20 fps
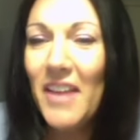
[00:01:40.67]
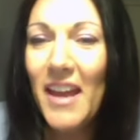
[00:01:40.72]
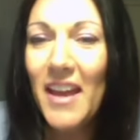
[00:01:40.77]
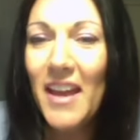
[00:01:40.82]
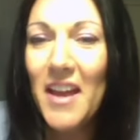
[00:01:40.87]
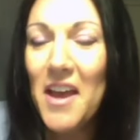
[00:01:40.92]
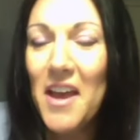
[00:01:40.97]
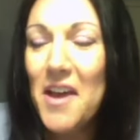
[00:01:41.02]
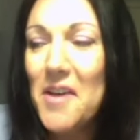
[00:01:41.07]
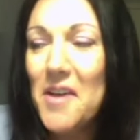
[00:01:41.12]

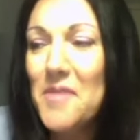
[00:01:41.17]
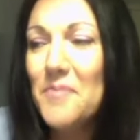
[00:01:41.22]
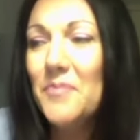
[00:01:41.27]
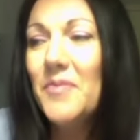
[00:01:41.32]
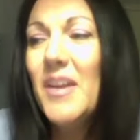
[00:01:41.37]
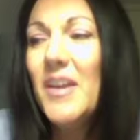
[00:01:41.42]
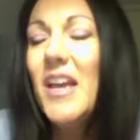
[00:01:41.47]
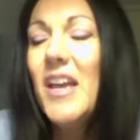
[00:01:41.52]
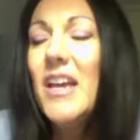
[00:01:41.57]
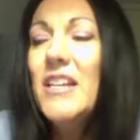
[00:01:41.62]
Um,
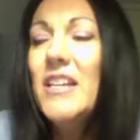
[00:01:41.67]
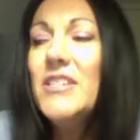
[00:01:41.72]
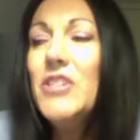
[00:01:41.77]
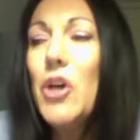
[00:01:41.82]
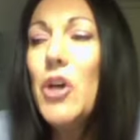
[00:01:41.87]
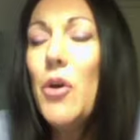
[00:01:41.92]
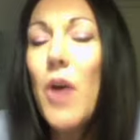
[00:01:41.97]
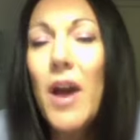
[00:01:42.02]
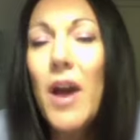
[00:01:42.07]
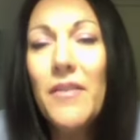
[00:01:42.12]

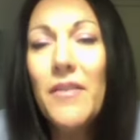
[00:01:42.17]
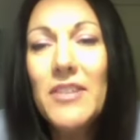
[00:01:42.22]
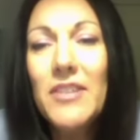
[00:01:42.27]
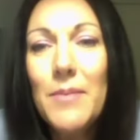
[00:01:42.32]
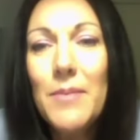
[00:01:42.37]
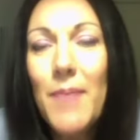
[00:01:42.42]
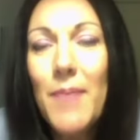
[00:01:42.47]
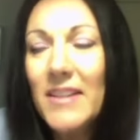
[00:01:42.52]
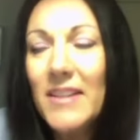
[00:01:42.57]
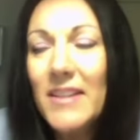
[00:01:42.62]
so obviously,
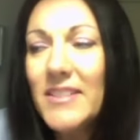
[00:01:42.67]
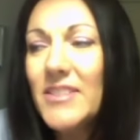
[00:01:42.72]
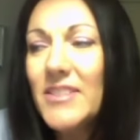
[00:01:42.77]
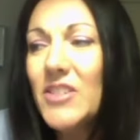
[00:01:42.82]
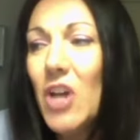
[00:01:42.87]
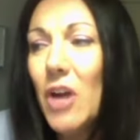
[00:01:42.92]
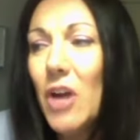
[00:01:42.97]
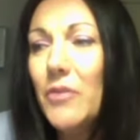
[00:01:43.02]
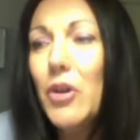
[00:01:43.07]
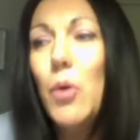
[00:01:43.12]
masks
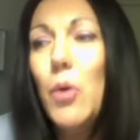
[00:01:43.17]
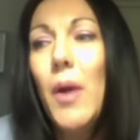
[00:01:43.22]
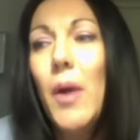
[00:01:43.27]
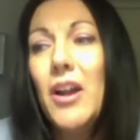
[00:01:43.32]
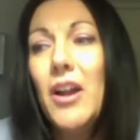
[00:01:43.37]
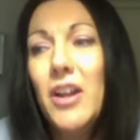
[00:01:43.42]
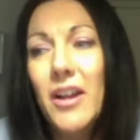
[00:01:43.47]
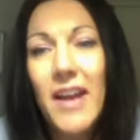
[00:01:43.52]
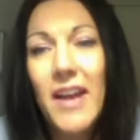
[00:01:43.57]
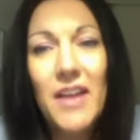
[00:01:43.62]
are
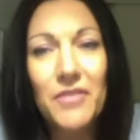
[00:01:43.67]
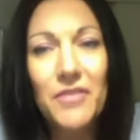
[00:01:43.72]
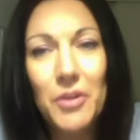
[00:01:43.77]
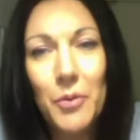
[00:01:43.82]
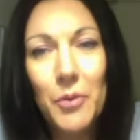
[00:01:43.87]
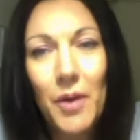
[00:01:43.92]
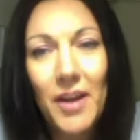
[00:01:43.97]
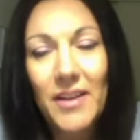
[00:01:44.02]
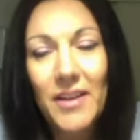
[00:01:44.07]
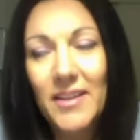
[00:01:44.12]
required on
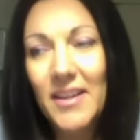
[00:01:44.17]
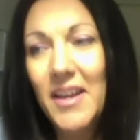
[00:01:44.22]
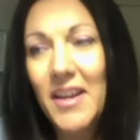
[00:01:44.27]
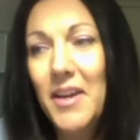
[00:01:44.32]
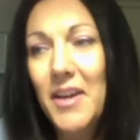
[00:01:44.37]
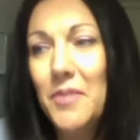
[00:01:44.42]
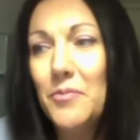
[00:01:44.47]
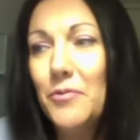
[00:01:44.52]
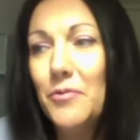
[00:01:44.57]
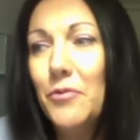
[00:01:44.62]
everyone.
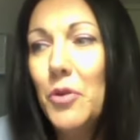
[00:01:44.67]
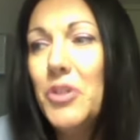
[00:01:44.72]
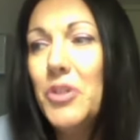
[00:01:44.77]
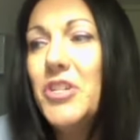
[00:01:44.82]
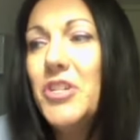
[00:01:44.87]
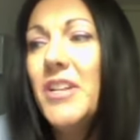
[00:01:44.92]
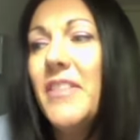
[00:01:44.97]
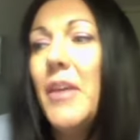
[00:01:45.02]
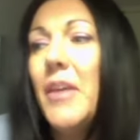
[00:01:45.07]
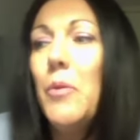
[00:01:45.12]
Um,
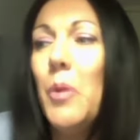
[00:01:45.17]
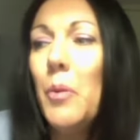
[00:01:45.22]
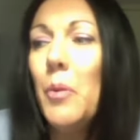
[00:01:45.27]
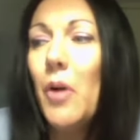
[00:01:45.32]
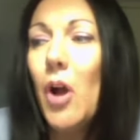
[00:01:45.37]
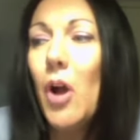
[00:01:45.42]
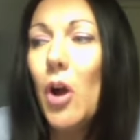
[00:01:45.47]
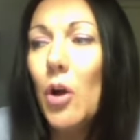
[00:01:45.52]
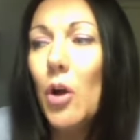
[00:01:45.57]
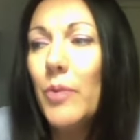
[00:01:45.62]
fortunately, we
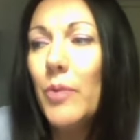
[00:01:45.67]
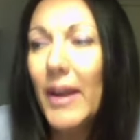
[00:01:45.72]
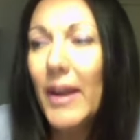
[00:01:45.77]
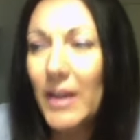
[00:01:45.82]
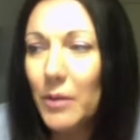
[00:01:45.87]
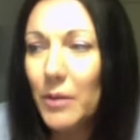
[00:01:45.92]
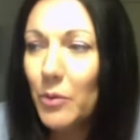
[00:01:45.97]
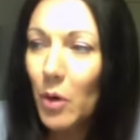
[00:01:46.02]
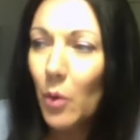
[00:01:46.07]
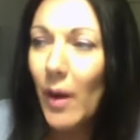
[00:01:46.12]
were
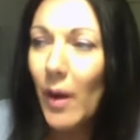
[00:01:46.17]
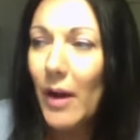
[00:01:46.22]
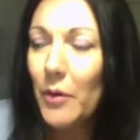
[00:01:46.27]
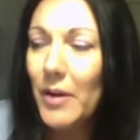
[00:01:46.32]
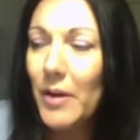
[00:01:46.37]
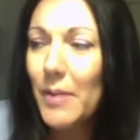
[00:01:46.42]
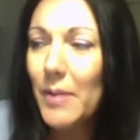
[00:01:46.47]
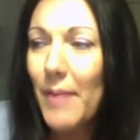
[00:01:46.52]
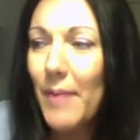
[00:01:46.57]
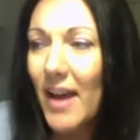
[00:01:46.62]
already
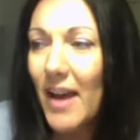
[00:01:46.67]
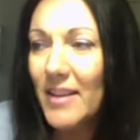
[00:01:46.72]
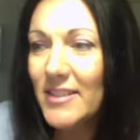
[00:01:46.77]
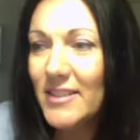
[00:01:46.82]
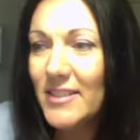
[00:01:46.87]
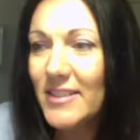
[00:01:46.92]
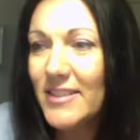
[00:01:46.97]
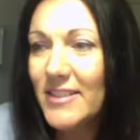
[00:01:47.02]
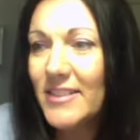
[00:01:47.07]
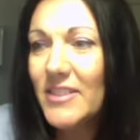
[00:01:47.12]
requiring
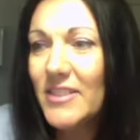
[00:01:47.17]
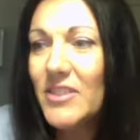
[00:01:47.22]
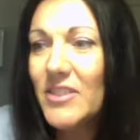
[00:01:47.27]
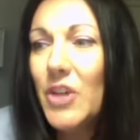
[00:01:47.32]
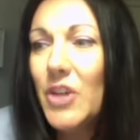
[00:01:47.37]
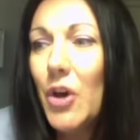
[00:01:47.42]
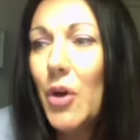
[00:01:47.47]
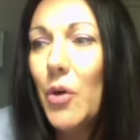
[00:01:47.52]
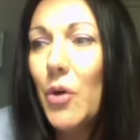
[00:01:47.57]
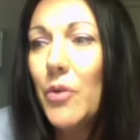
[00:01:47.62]
masks,
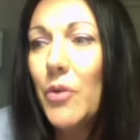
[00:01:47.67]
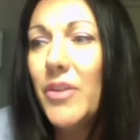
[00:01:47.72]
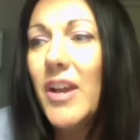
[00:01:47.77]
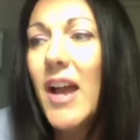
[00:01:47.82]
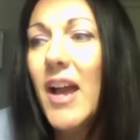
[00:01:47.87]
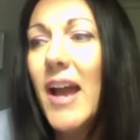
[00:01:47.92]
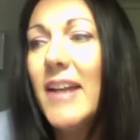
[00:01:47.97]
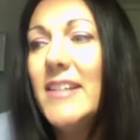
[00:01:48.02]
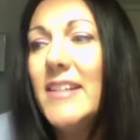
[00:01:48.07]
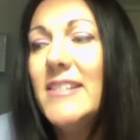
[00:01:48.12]
so the
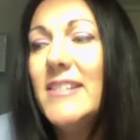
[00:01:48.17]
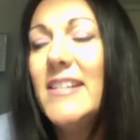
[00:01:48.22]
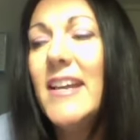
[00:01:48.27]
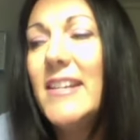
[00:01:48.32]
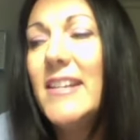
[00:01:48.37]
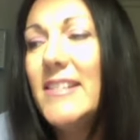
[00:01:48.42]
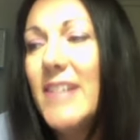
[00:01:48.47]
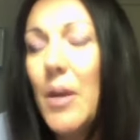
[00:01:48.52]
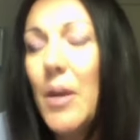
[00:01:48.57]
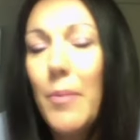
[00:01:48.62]
guidance
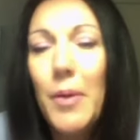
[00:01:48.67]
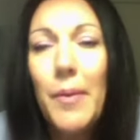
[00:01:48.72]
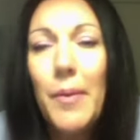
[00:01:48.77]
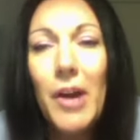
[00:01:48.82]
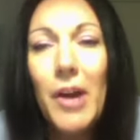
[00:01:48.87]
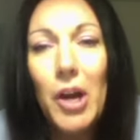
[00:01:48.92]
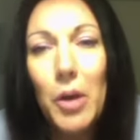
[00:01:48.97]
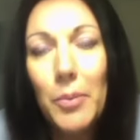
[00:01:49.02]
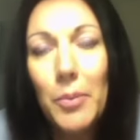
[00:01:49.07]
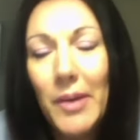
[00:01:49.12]
handed down by
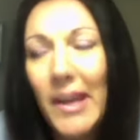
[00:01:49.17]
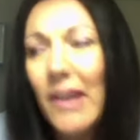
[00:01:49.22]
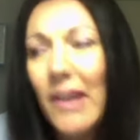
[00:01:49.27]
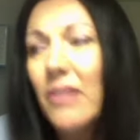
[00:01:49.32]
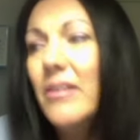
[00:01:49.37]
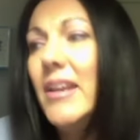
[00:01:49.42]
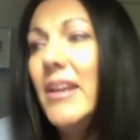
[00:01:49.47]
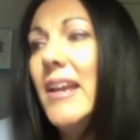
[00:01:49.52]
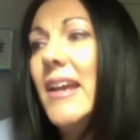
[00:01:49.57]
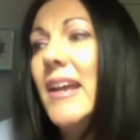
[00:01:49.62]
Maricopa
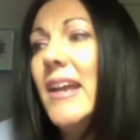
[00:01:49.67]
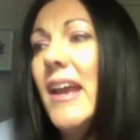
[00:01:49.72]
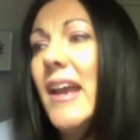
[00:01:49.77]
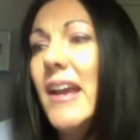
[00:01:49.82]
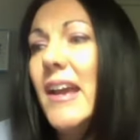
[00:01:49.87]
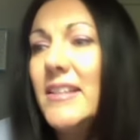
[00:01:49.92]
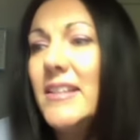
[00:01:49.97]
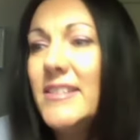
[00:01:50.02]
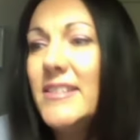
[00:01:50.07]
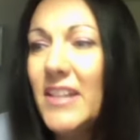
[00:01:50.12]
County
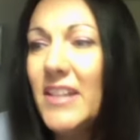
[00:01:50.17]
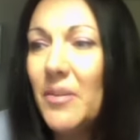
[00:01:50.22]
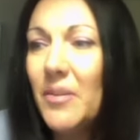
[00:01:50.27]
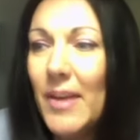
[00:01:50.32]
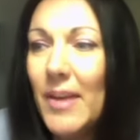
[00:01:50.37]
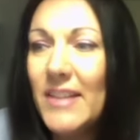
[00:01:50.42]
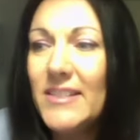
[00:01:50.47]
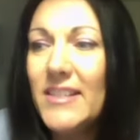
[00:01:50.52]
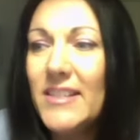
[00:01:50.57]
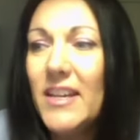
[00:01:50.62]
and City of
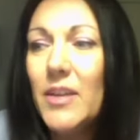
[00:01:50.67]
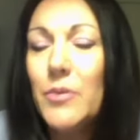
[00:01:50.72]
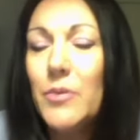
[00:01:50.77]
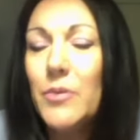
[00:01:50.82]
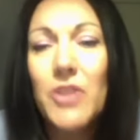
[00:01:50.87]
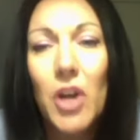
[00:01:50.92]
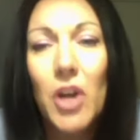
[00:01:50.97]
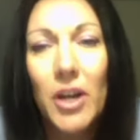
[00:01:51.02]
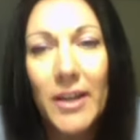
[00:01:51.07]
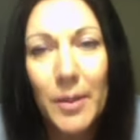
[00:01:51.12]
Mesa
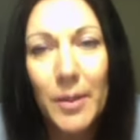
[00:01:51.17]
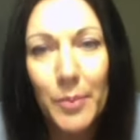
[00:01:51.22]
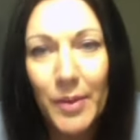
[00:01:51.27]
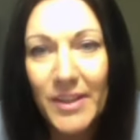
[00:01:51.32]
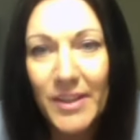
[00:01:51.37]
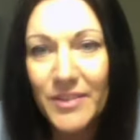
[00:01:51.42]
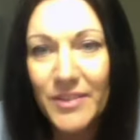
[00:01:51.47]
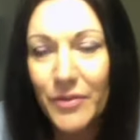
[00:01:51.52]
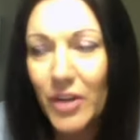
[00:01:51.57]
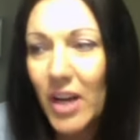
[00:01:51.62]
was already in
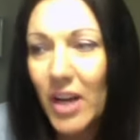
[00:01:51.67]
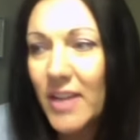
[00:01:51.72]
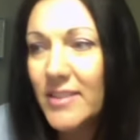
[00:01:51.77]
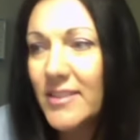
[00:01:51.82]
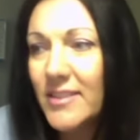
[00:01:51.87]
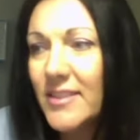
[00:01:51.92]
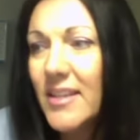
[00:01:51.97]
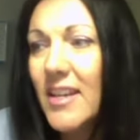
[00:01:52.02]
place for us.